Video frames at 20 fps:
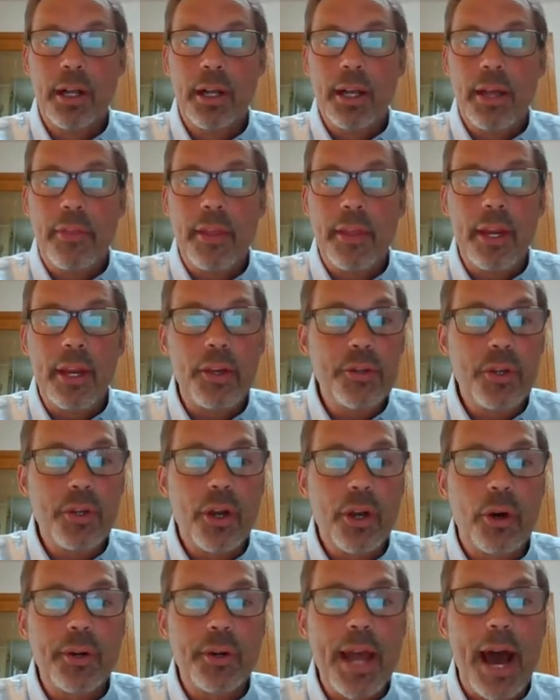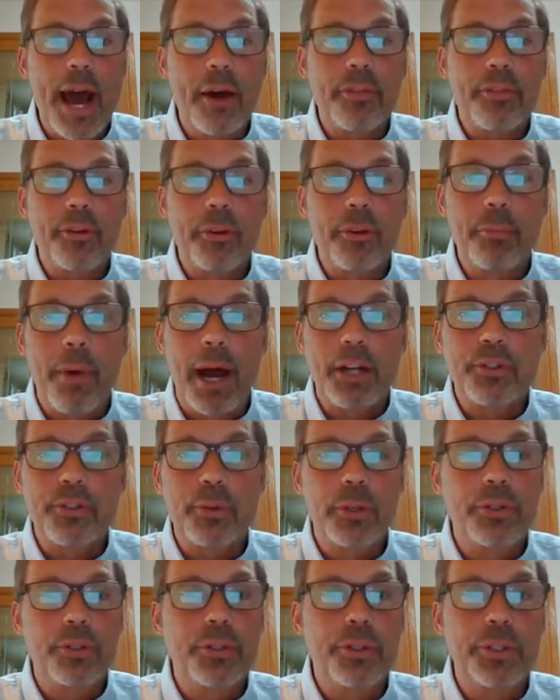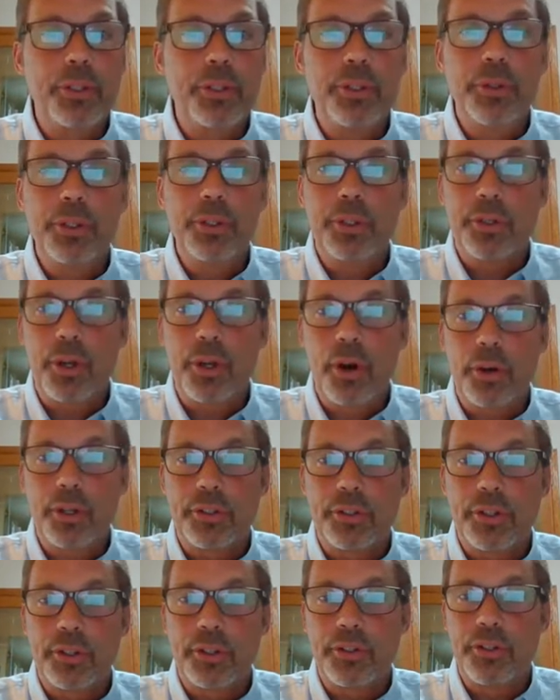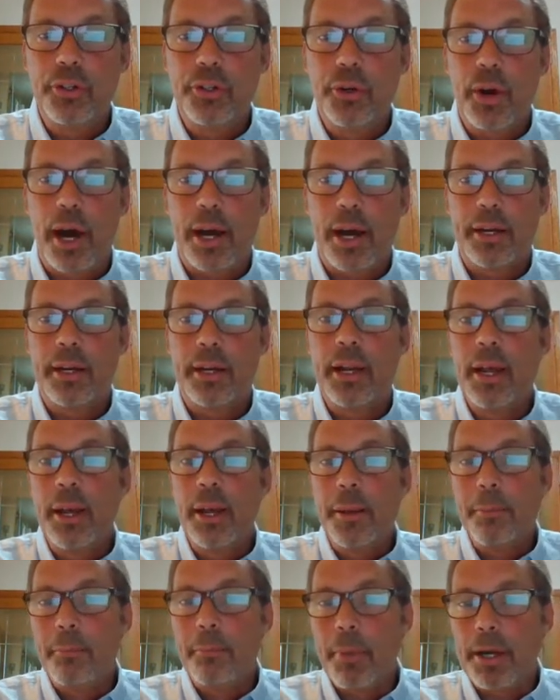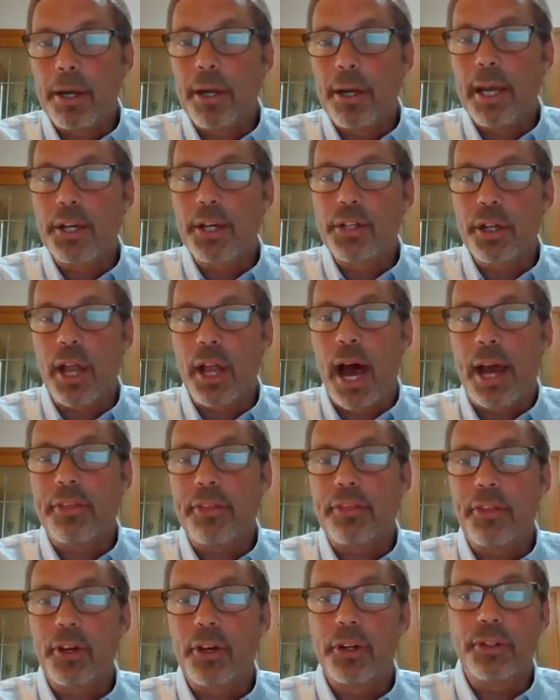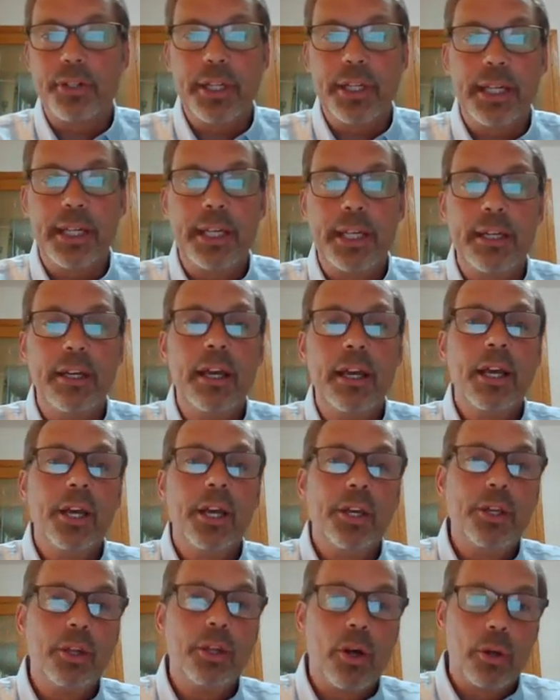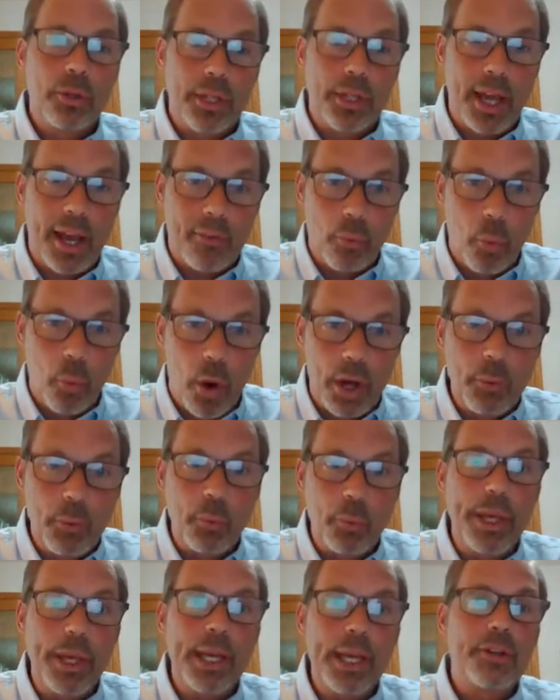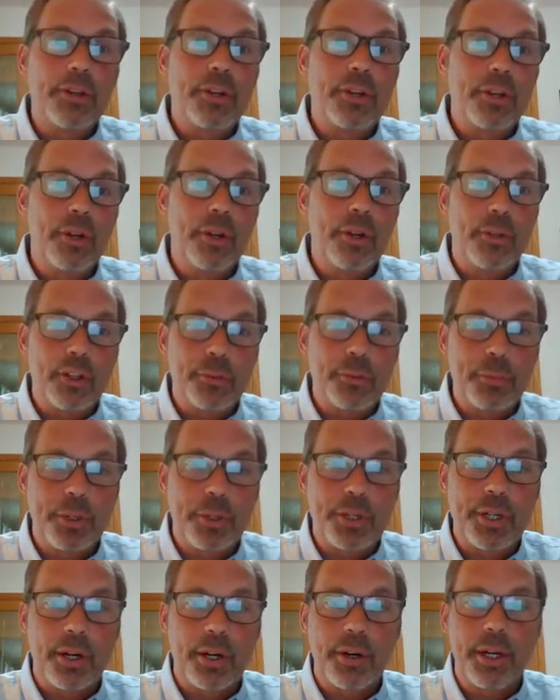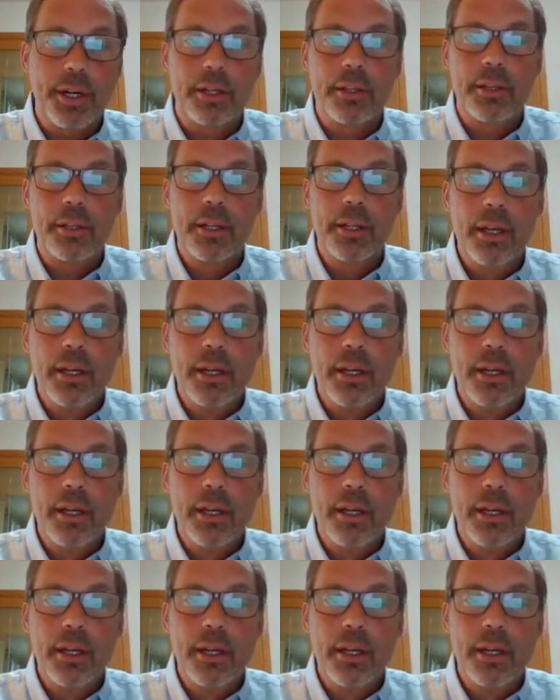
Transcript: And then as you go down through module 2, you'll notice it's due on Monday, July 13. You'll only have 1 week to do this material.